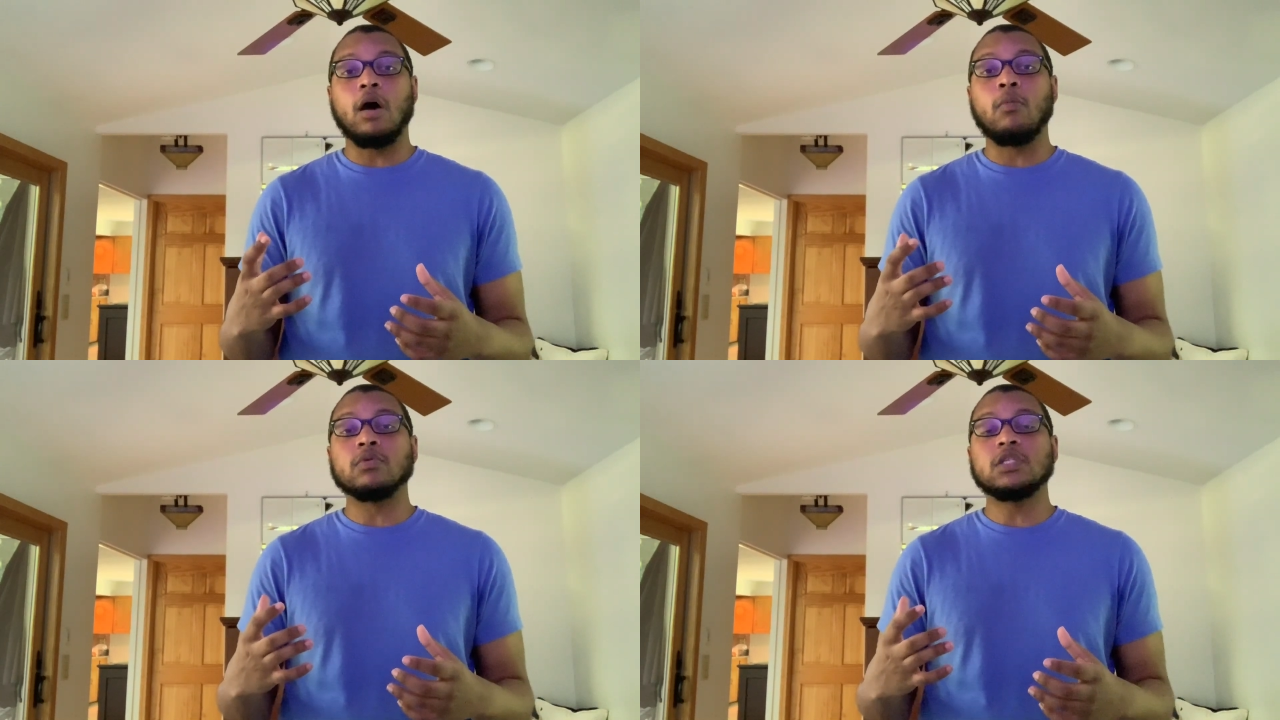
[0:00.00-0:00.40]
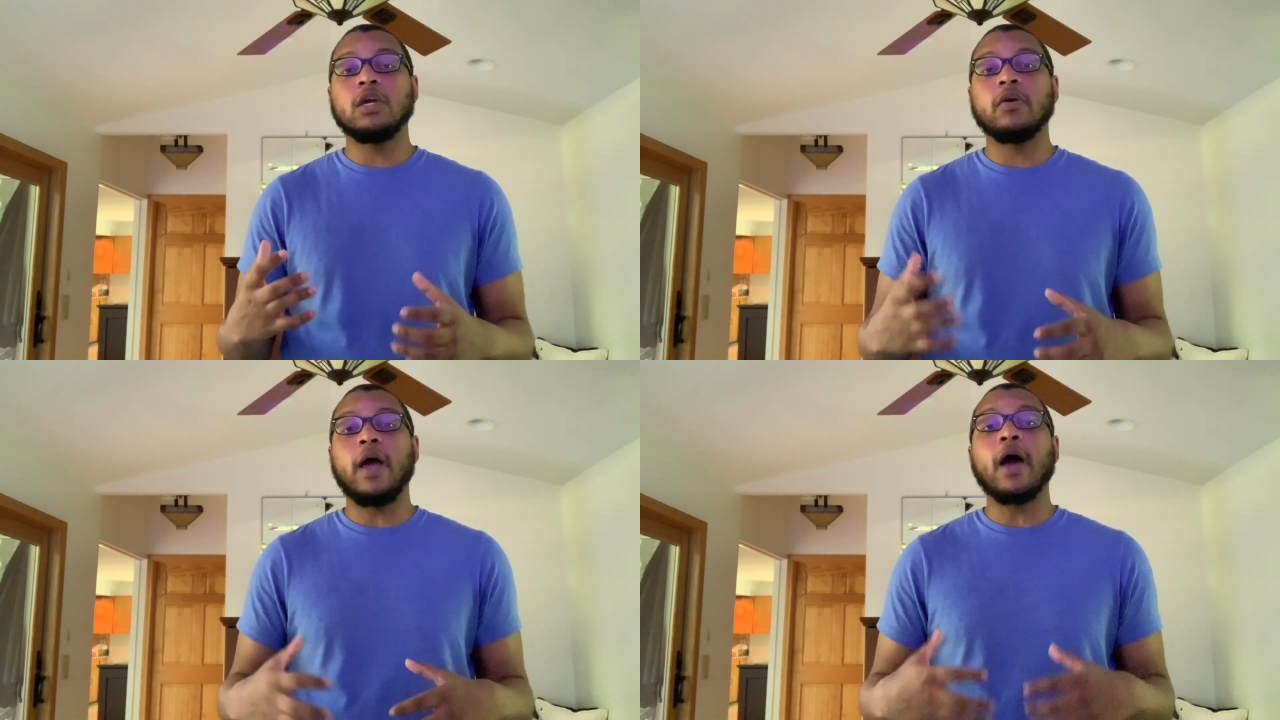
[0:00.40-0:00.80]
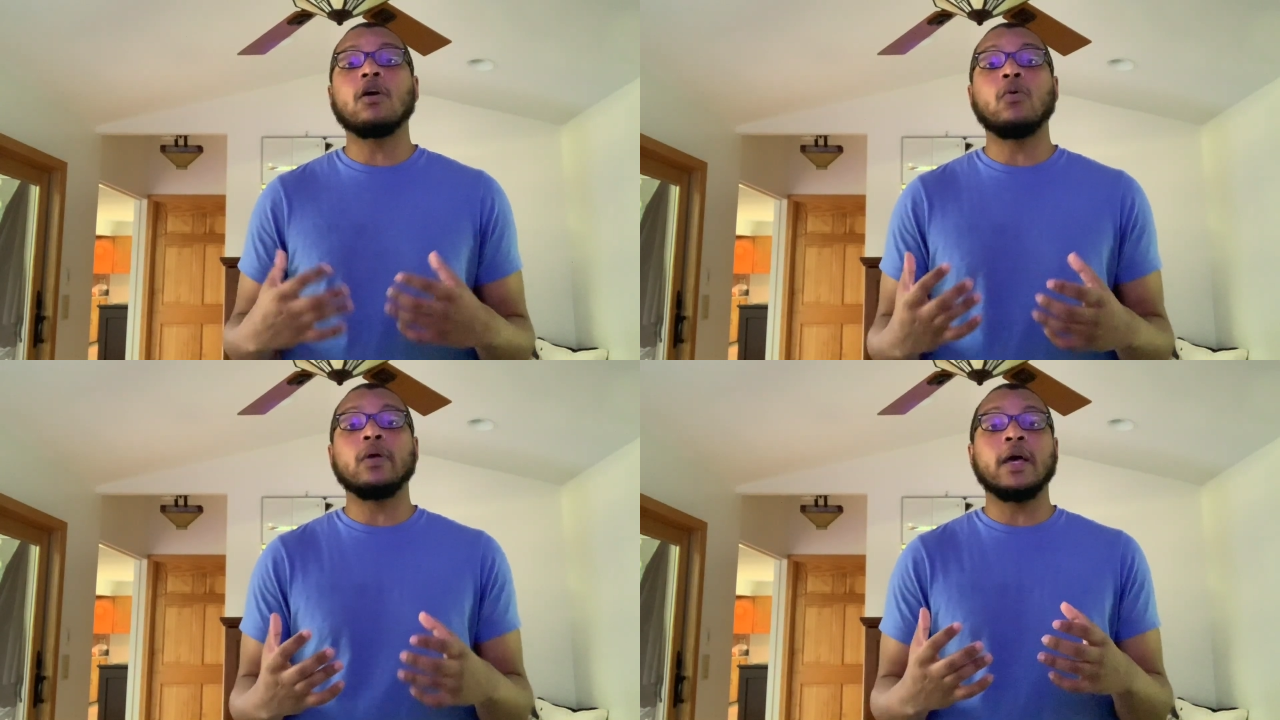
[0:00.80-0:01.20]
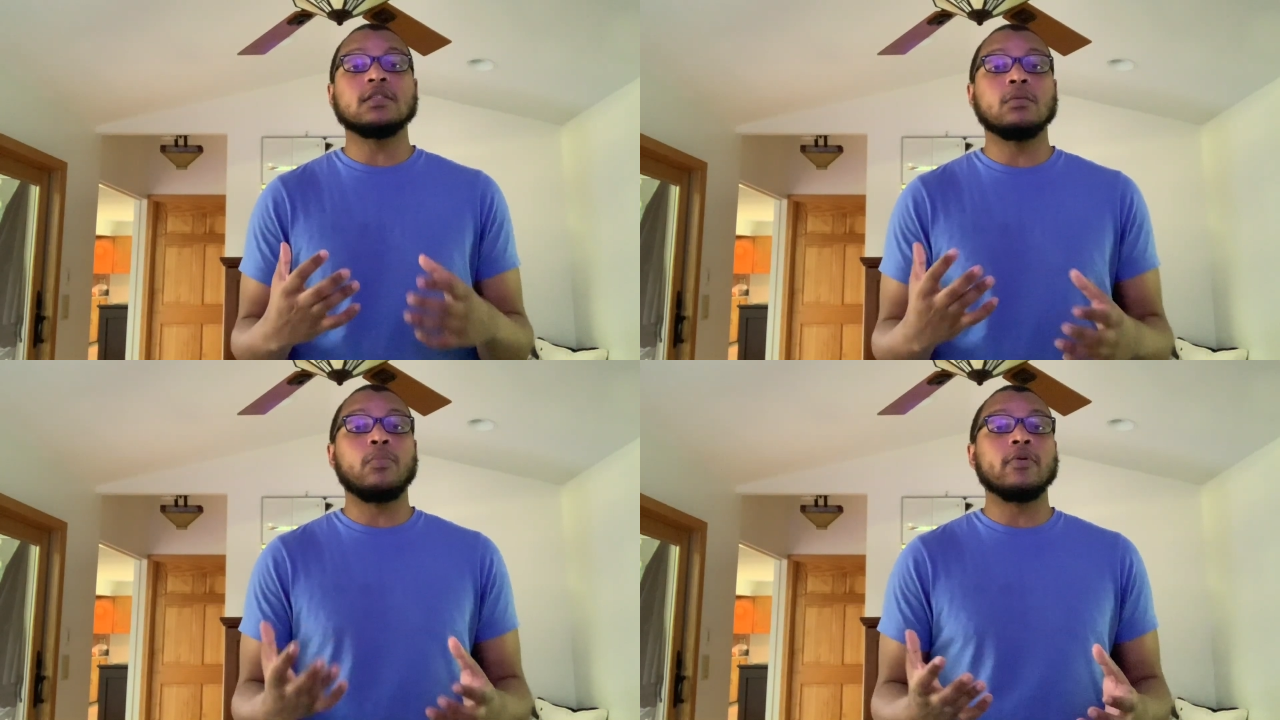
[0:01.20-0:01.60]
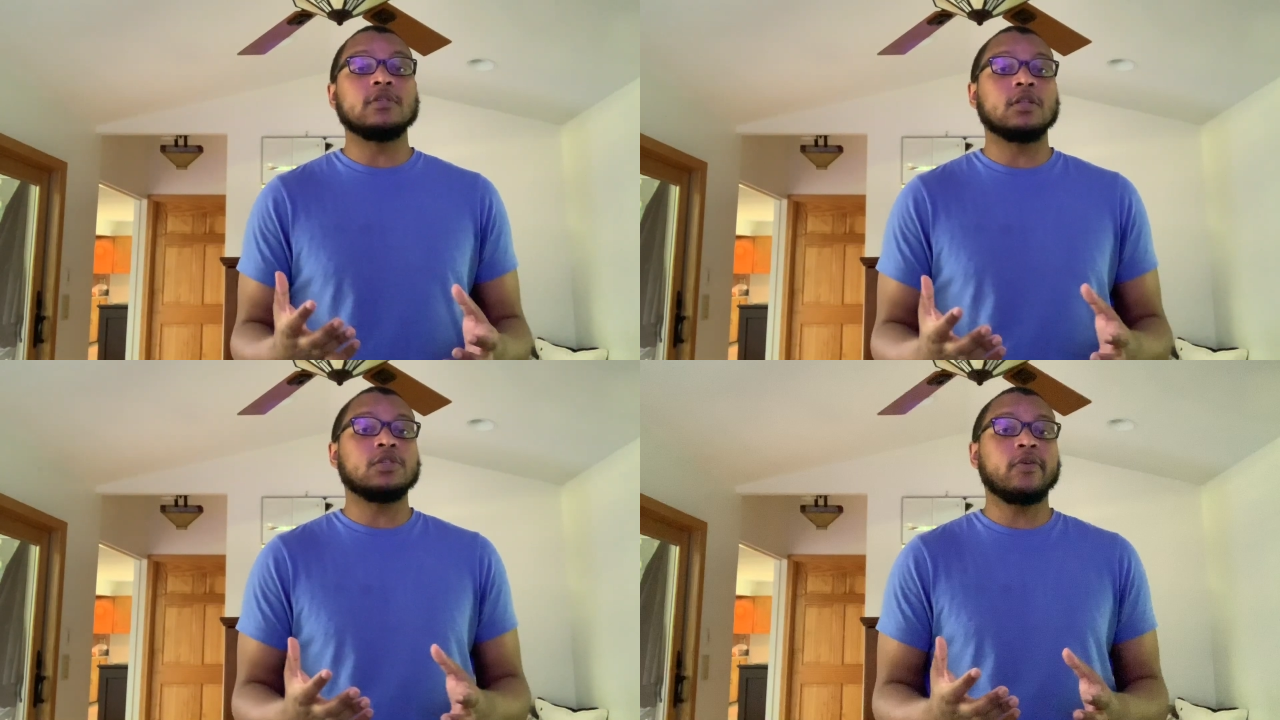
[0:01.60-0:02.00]
almost hear it echoing at some points
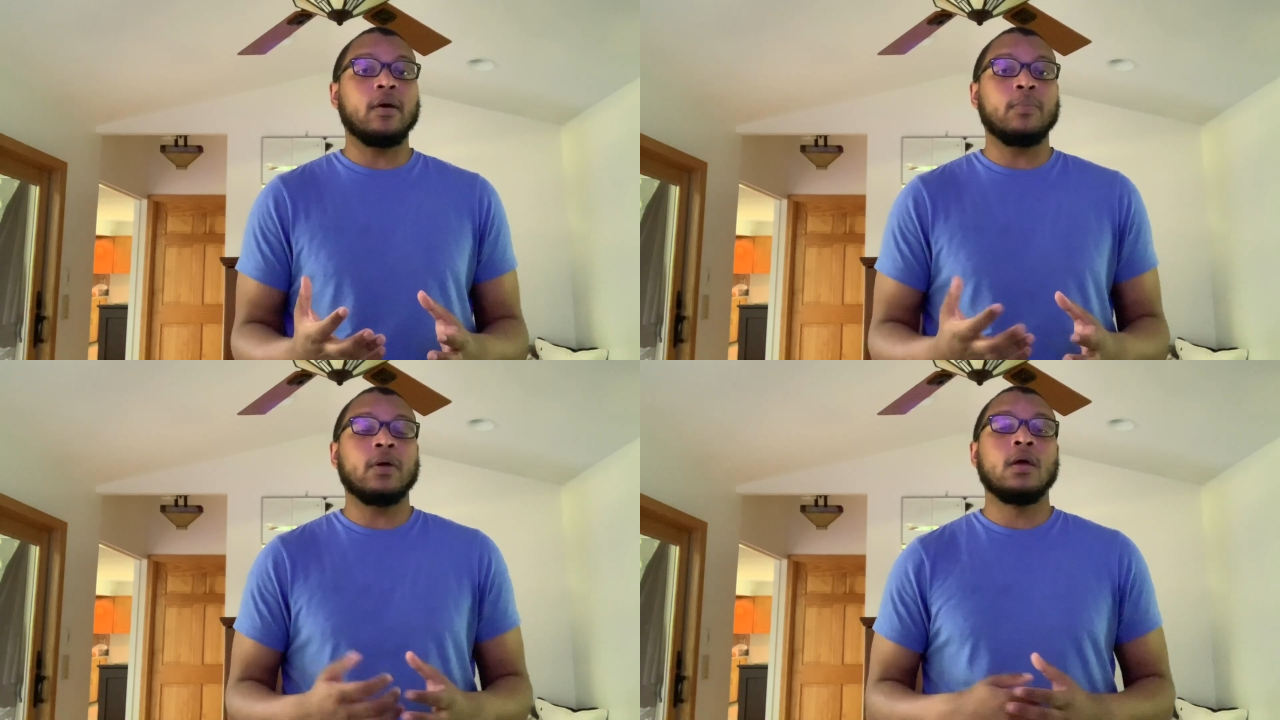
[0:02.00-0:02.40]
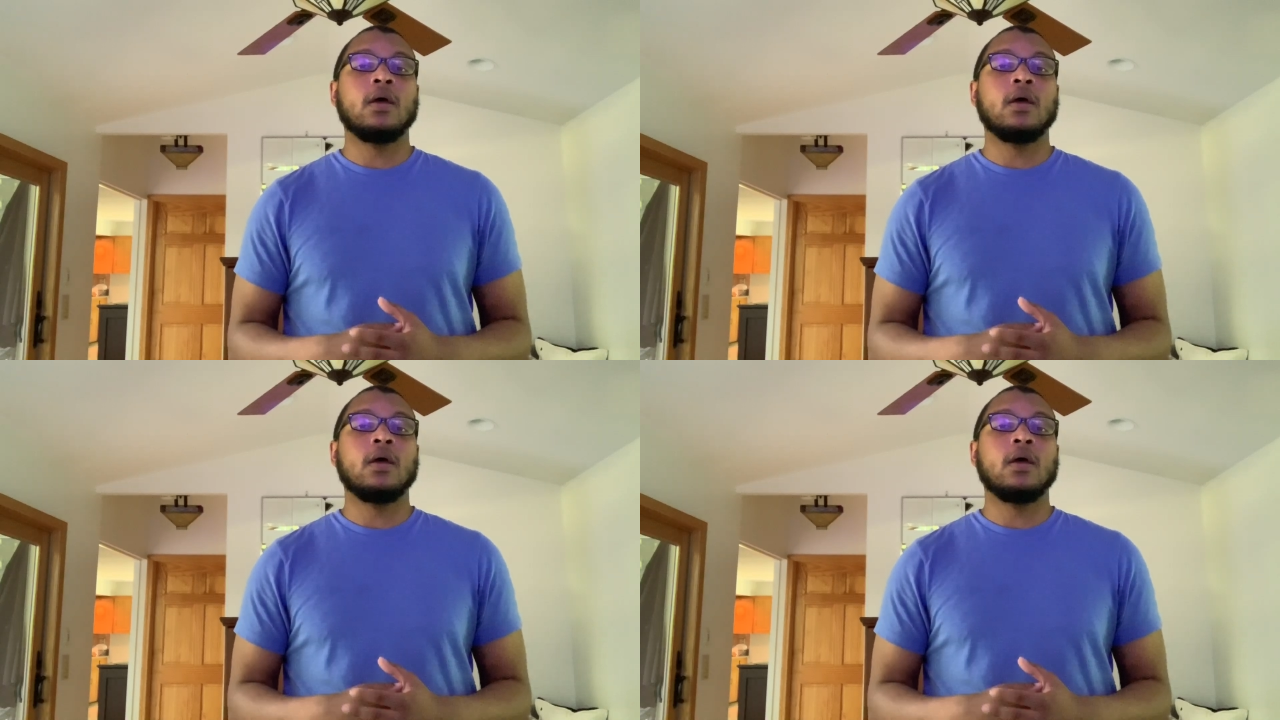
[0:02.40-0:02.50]
in the trip,